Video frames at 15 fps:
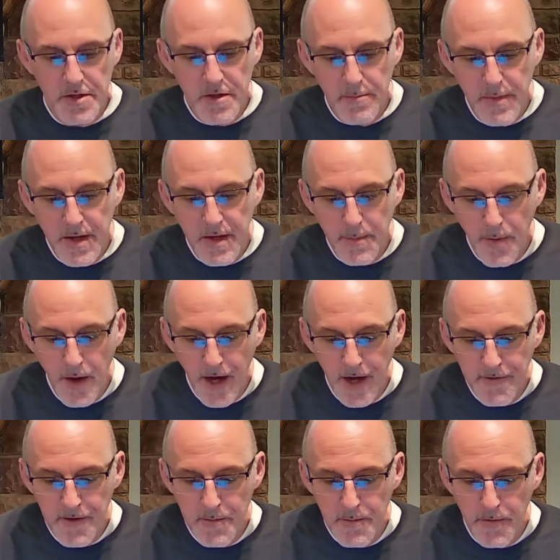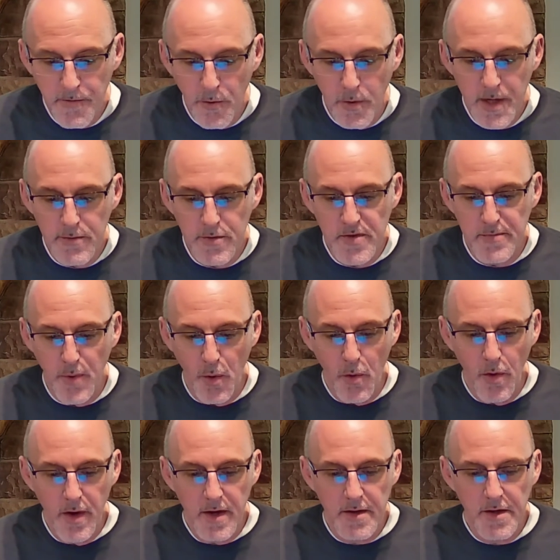to be a prophet before he was
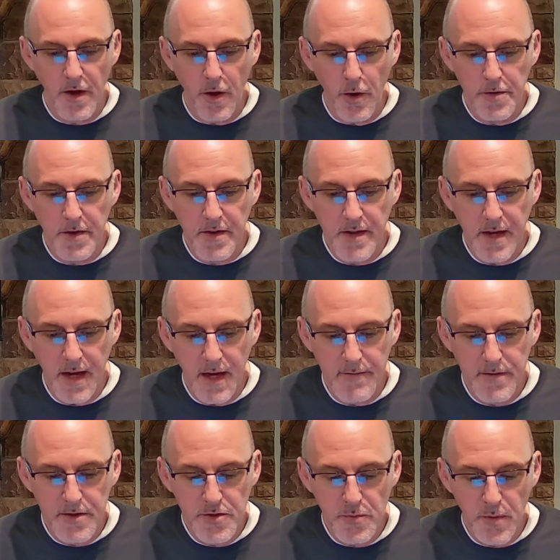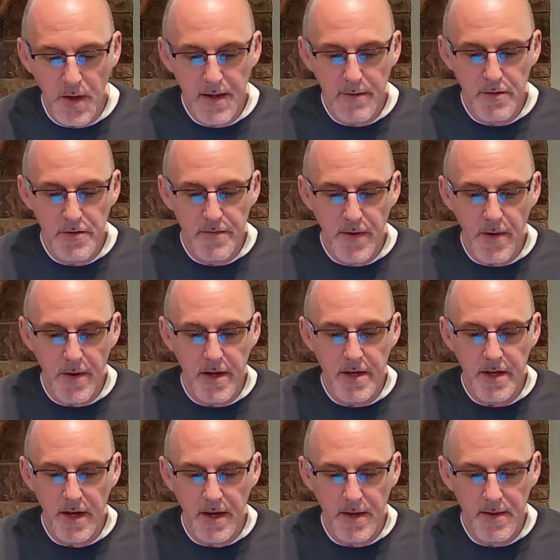born and called to the office while he was very
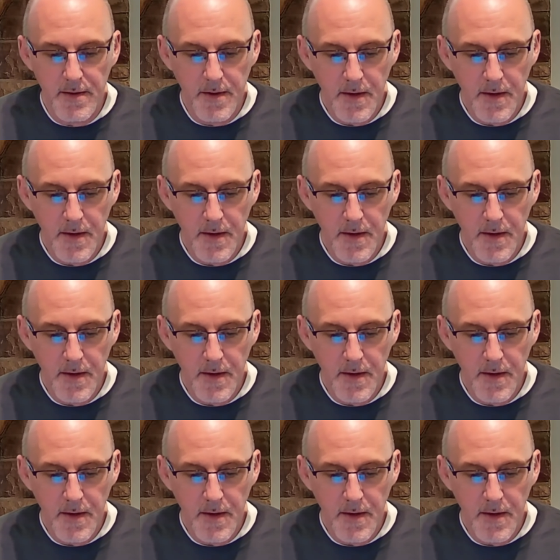young.